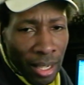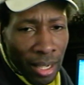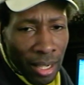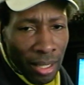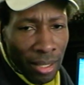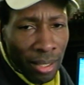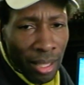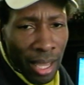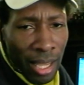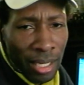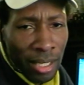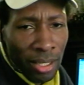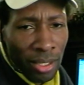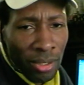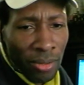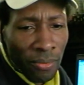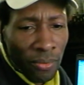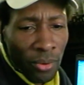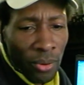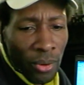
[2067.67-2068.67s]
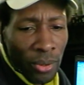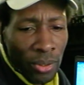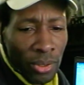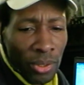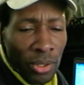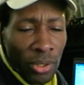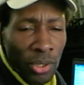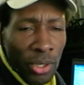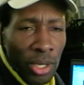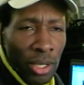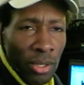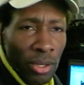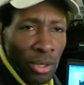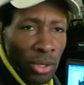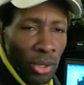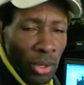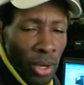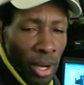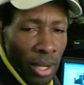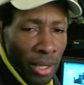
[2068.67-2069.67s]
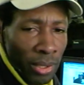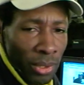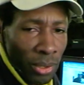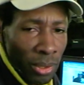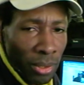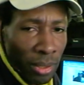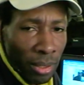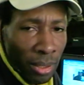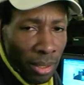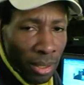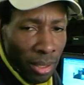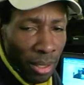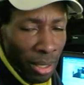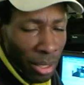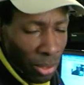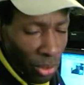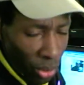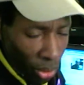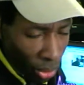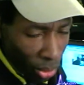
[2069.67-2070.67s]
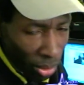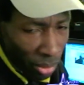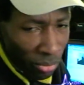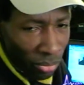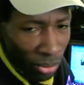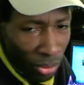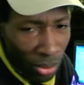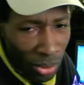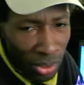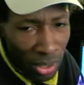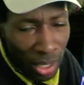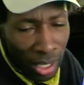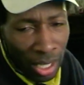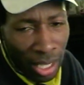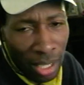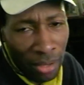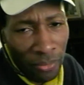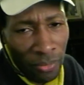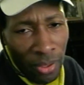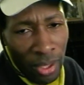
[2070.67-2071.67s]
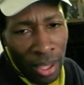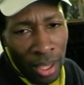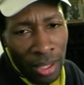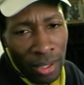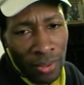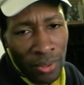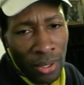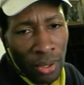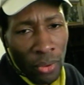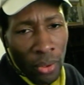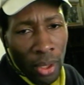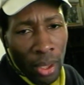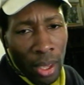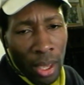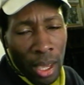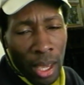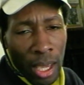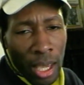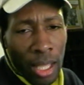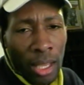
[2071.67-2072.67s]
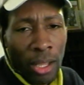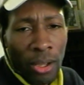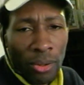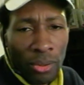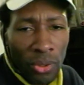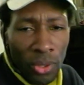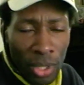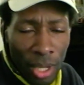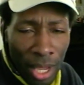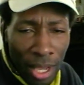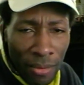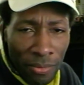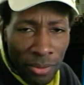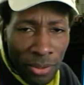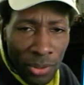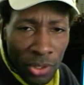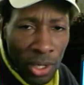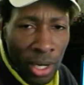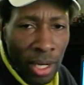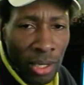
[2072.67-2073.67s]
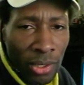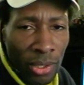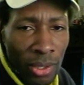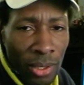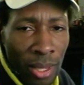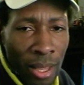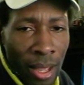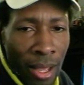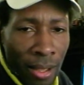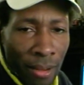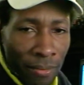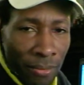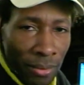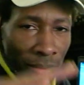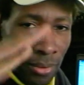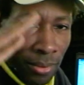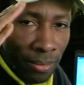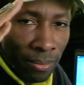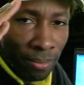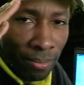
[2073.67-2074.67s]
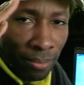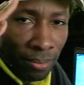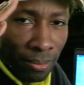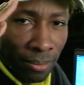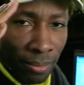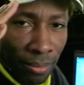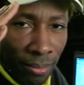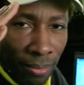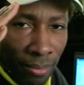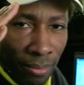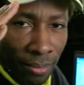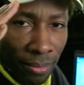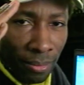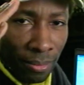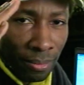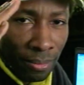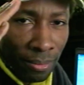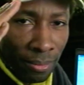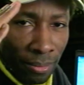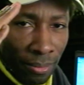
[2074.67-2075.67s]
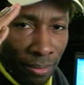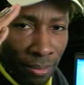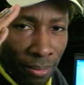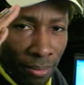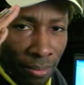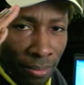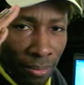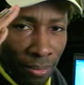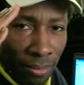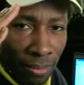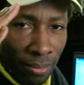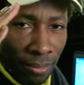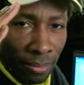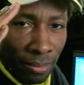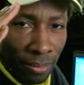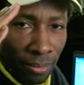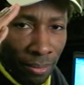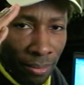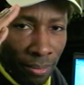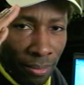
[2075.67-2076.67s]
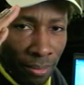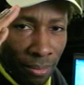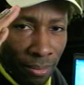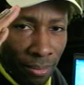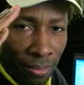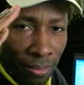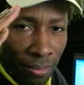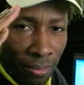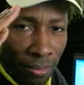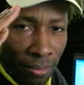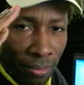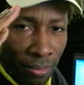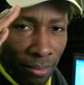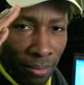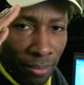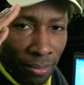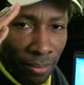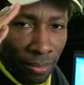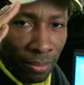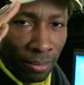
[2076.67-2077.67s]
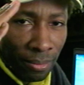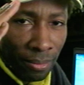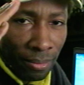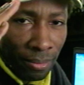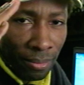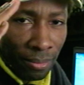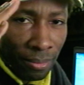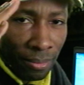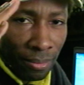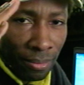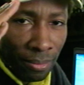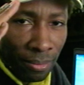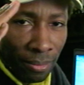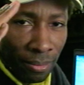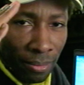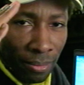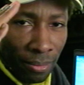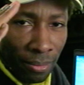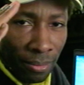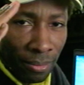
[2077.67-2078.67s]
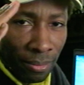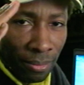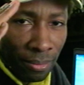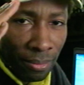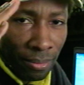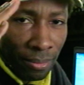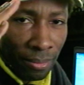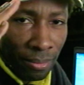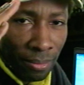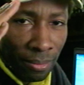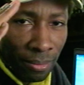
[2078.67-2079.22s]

And that is, of course, that Jesus Christ is Lord of Lords and King of Kings. He alone saves and changes lives. God bless you. See you real soon. Bye bye.